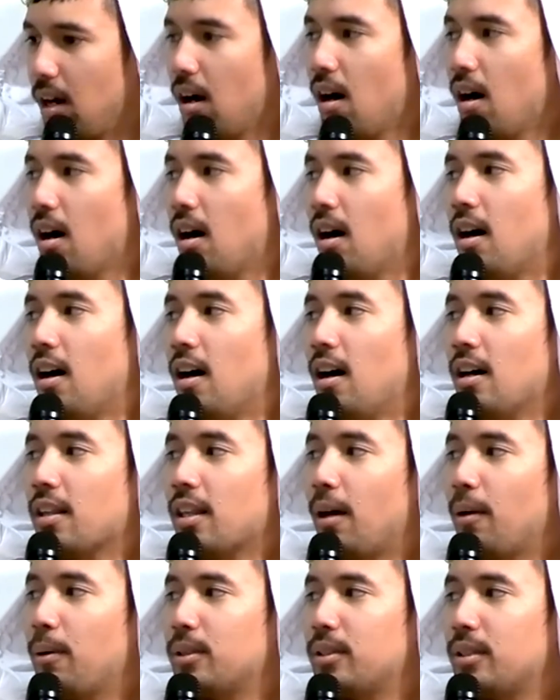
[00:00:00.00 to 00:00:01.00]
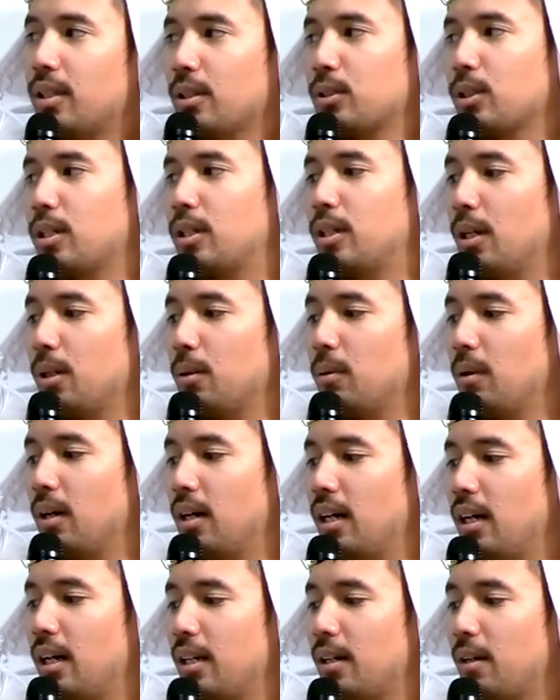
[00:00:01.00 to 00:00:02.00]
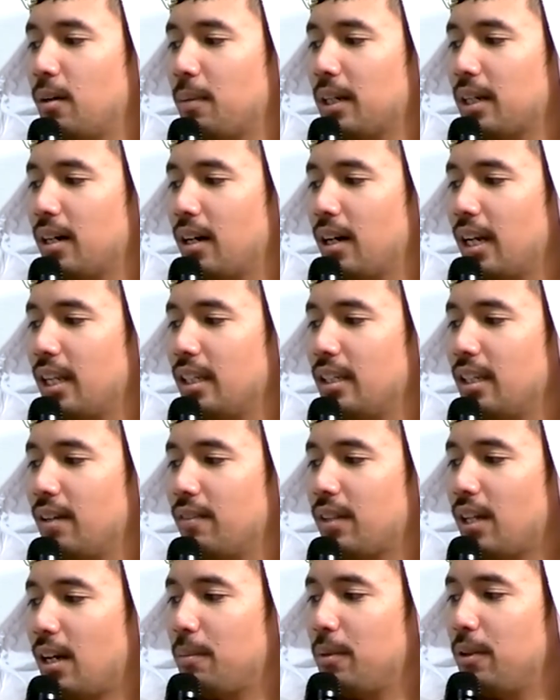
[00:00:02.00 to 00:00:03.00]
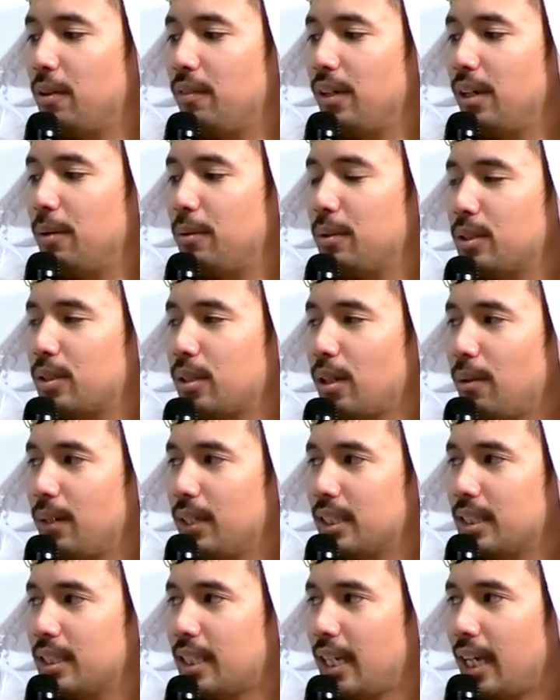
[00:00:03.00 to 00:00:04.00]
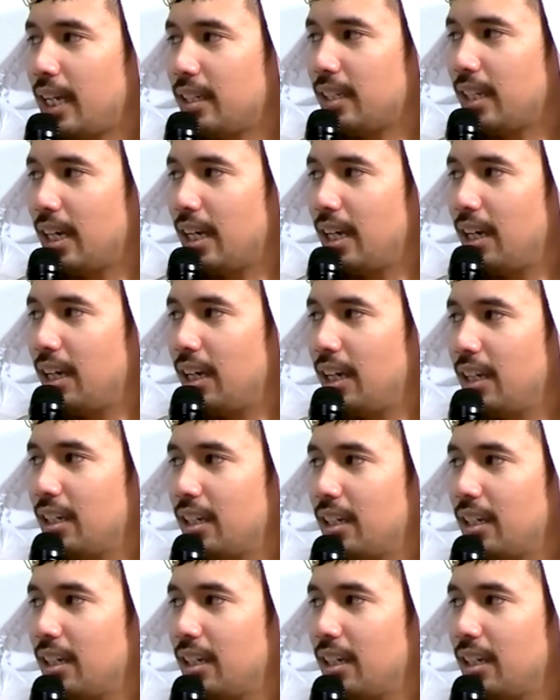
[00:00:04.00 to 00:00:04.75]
That was such a good one. Oh my God, I love that movie. It was so unsettling.